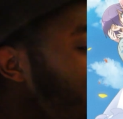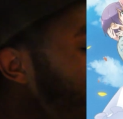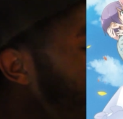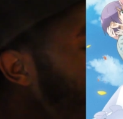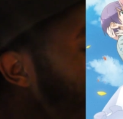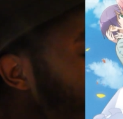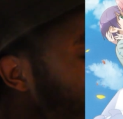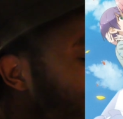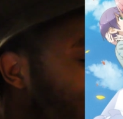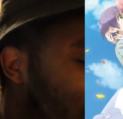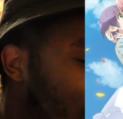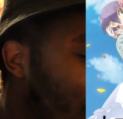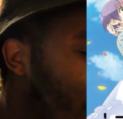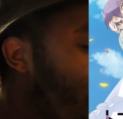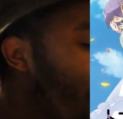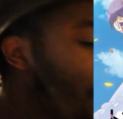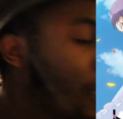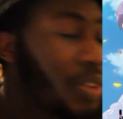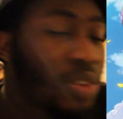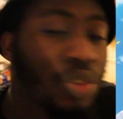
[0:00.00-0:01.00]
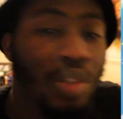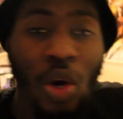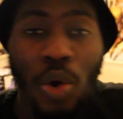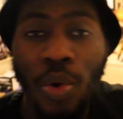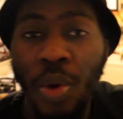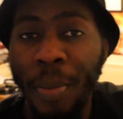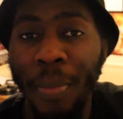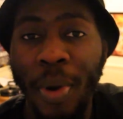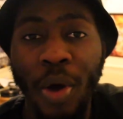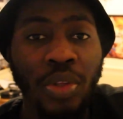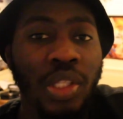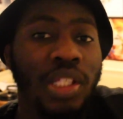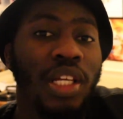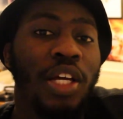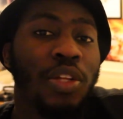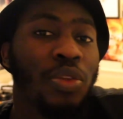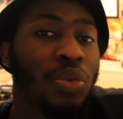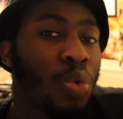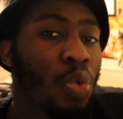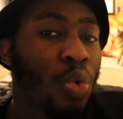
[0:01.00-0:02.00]
simple story
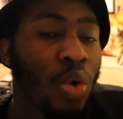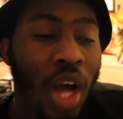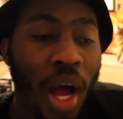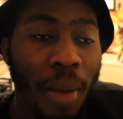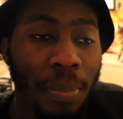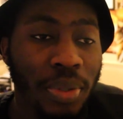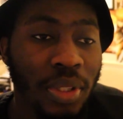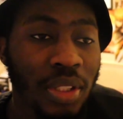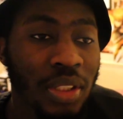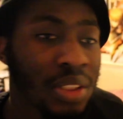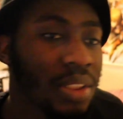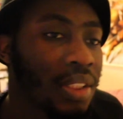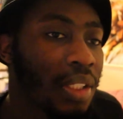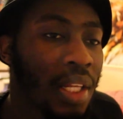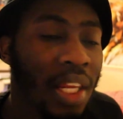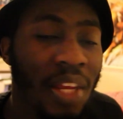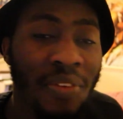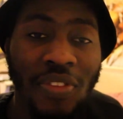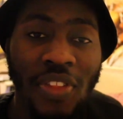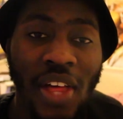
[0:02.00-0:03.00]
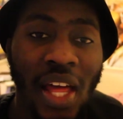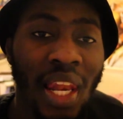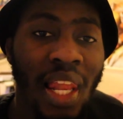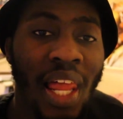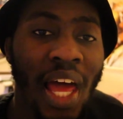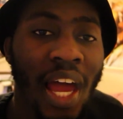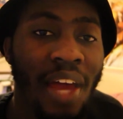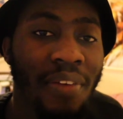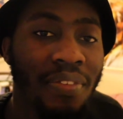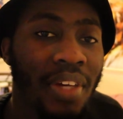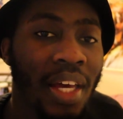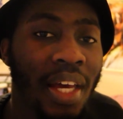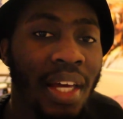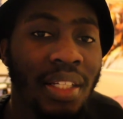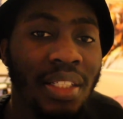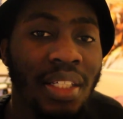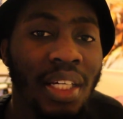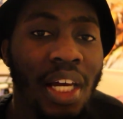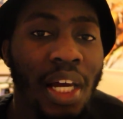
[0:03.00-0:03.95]
about two couples living their life and